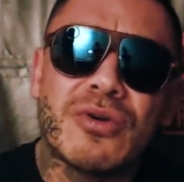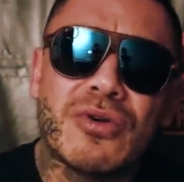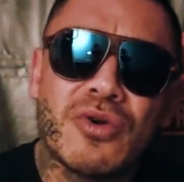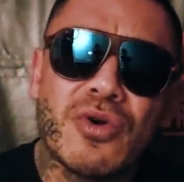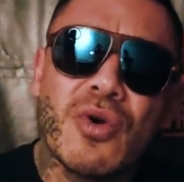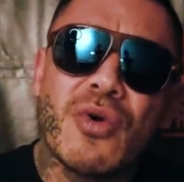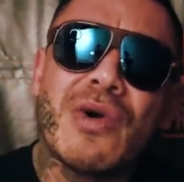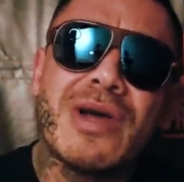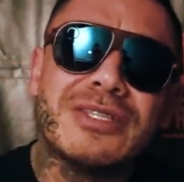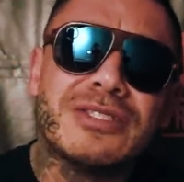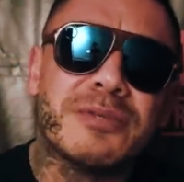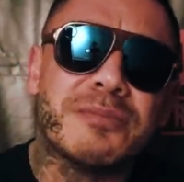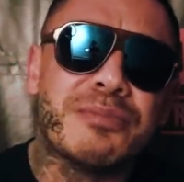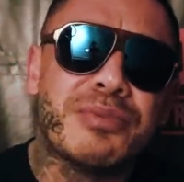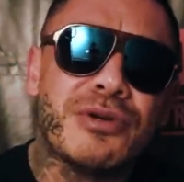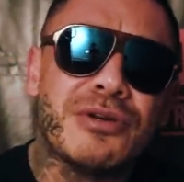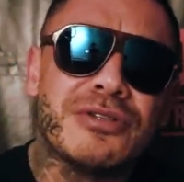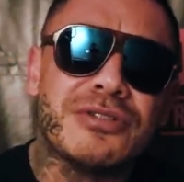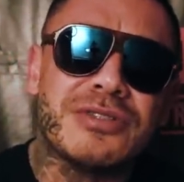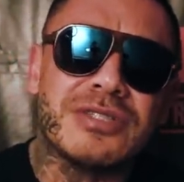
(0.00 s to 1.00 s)
Grow as a
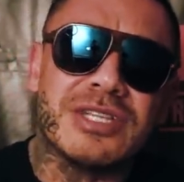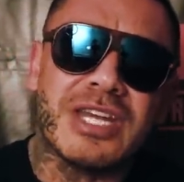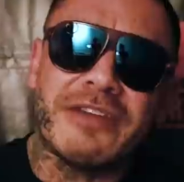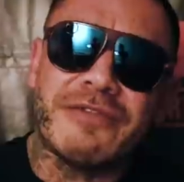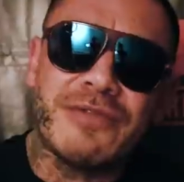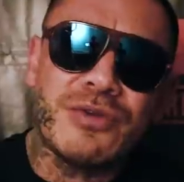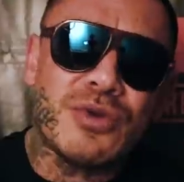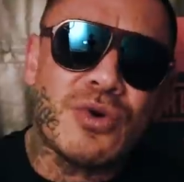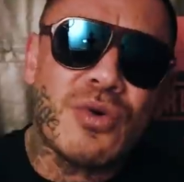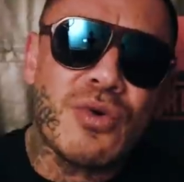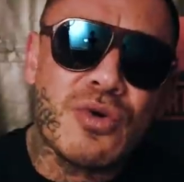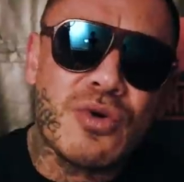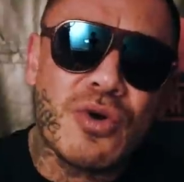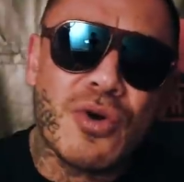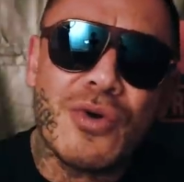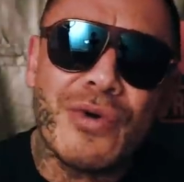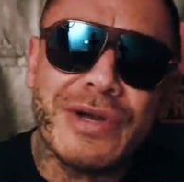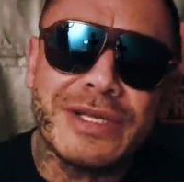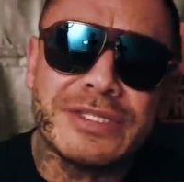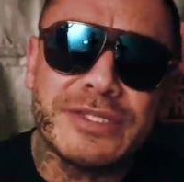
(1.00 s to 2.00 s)
person. If you don't
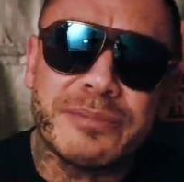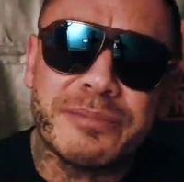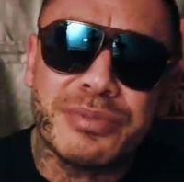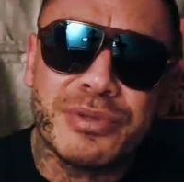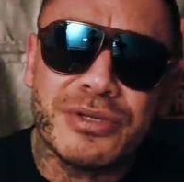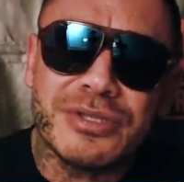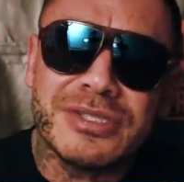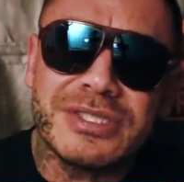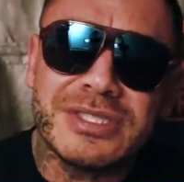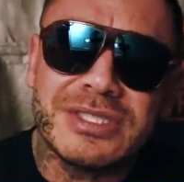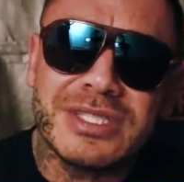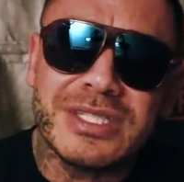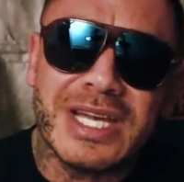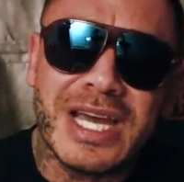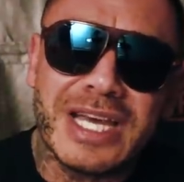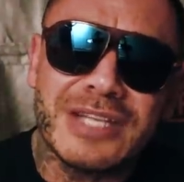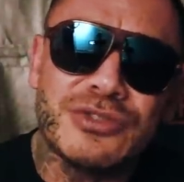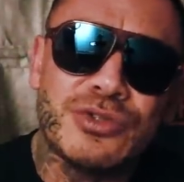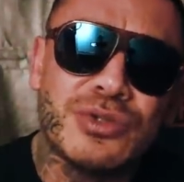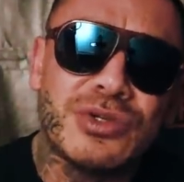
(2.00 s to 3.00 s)
grow as a person
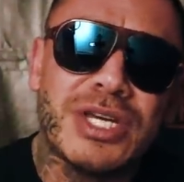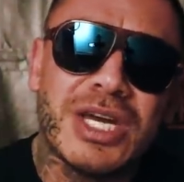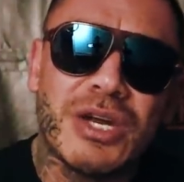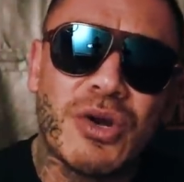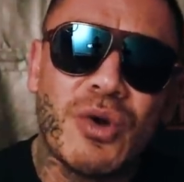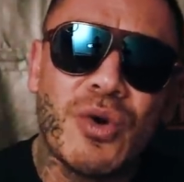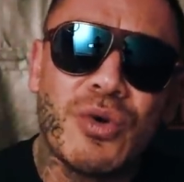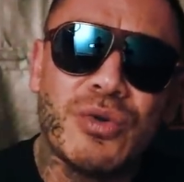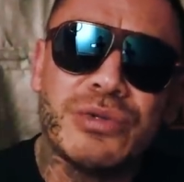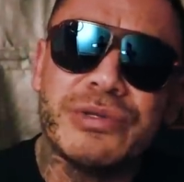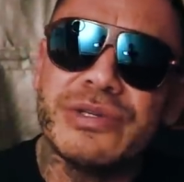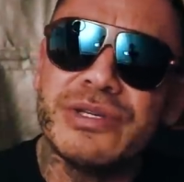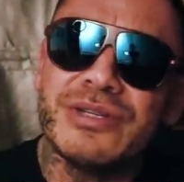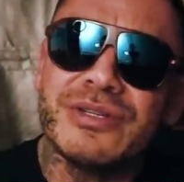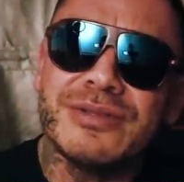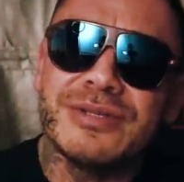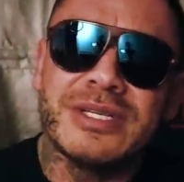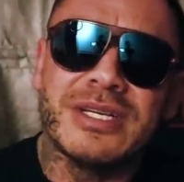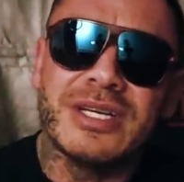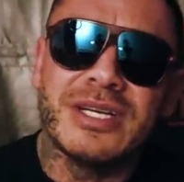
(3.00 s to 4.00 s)
as you get
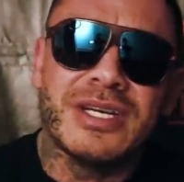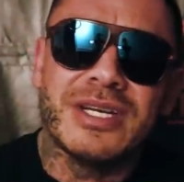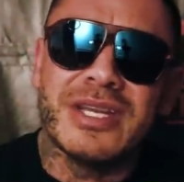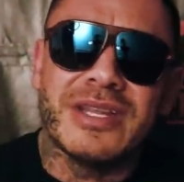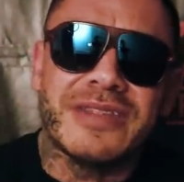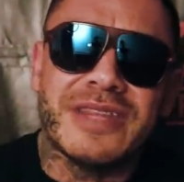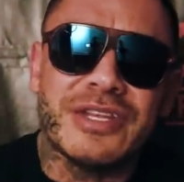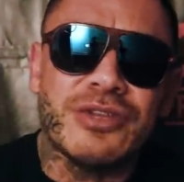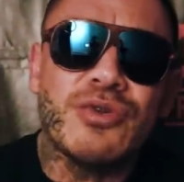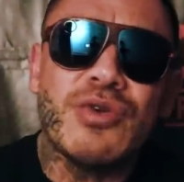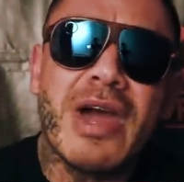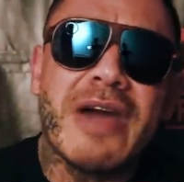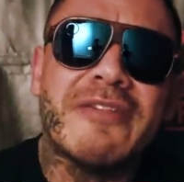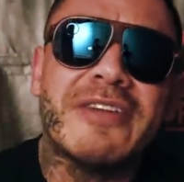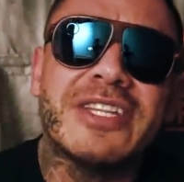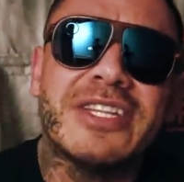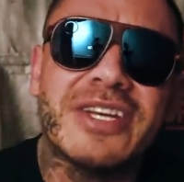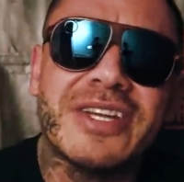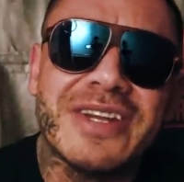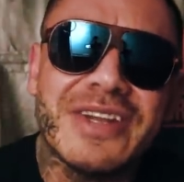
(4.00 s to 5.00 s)
older, then you
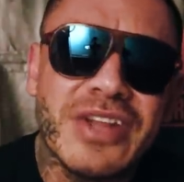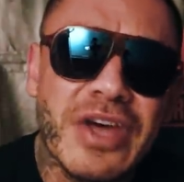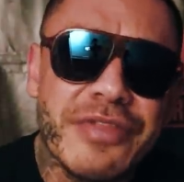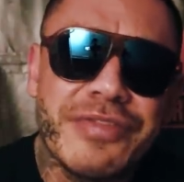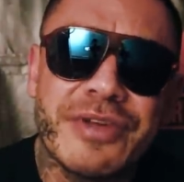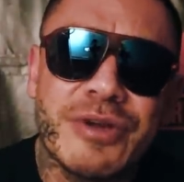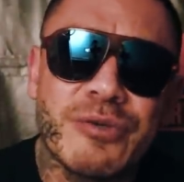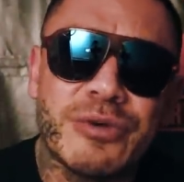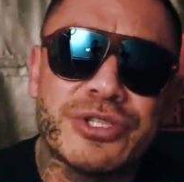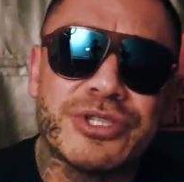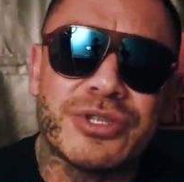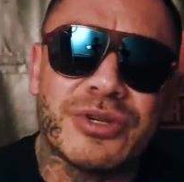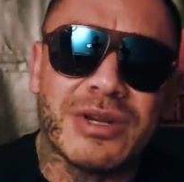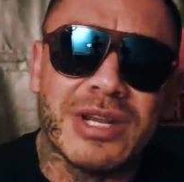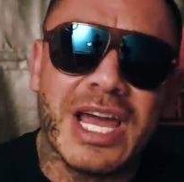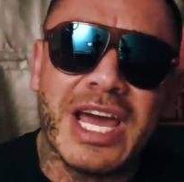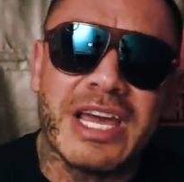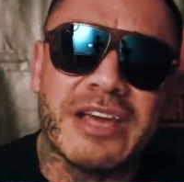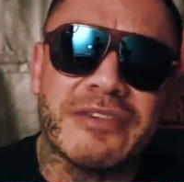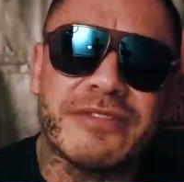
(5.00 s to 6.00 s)
haven't done nothing with your
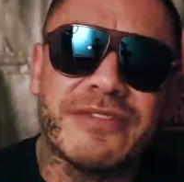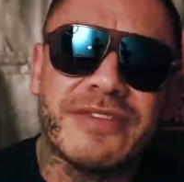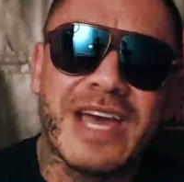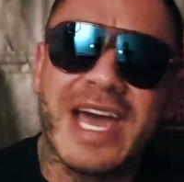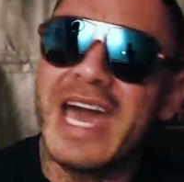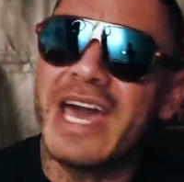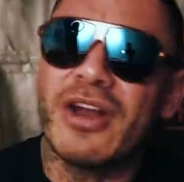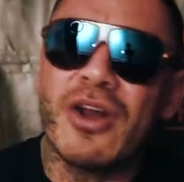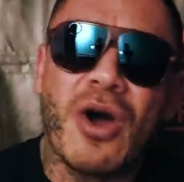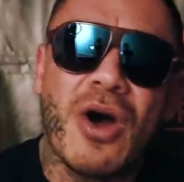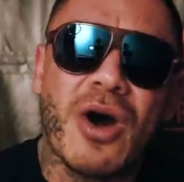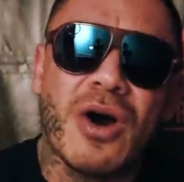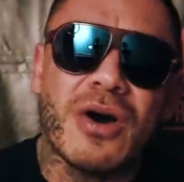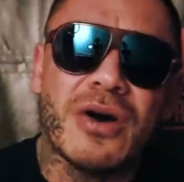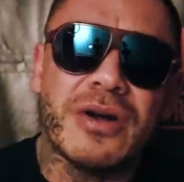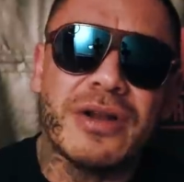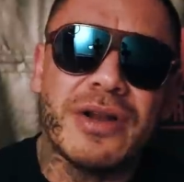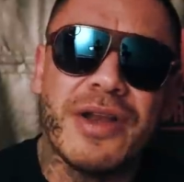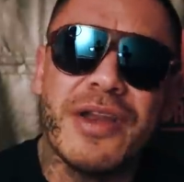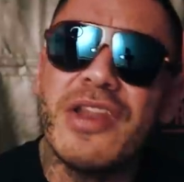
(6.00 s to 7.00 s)
life at
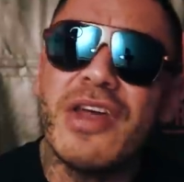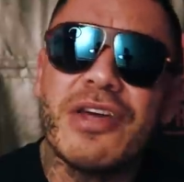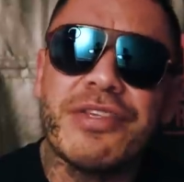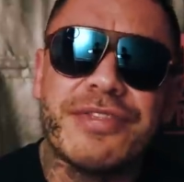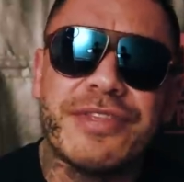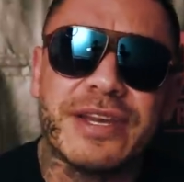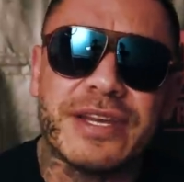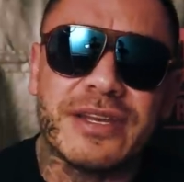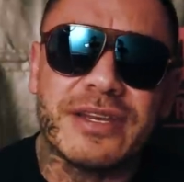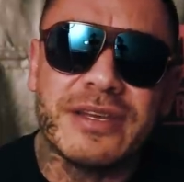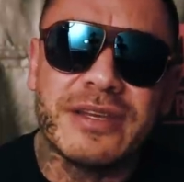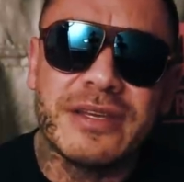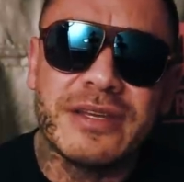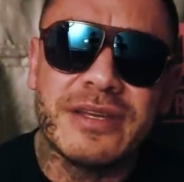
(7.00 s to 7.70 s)
all. Nothing.